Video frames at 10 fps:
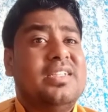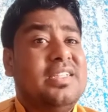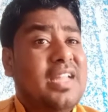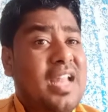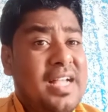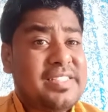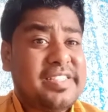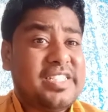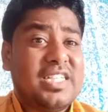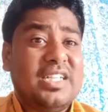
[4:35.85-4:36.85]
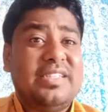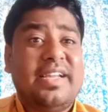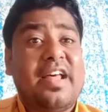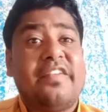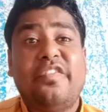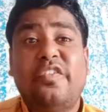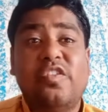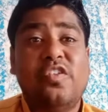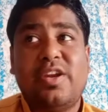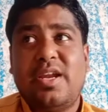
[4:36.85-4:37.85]
In the last shell, there are
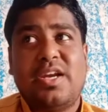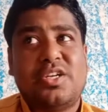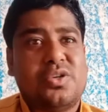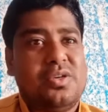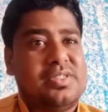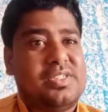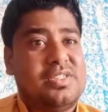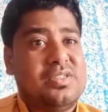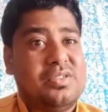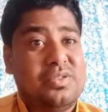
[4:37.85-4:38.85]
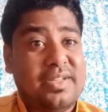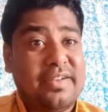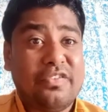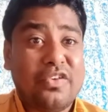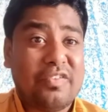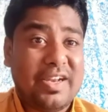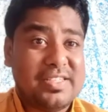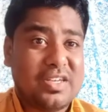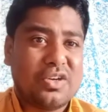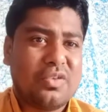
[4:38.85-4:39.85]
4 electrons. So there are 4
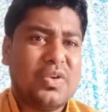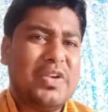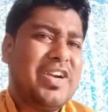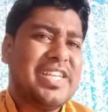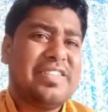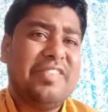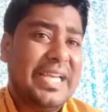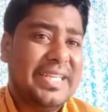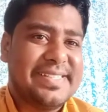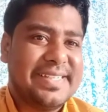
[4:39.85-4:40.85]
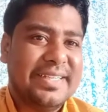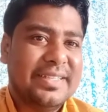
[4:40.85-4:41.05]
valence electrons. What is the valency?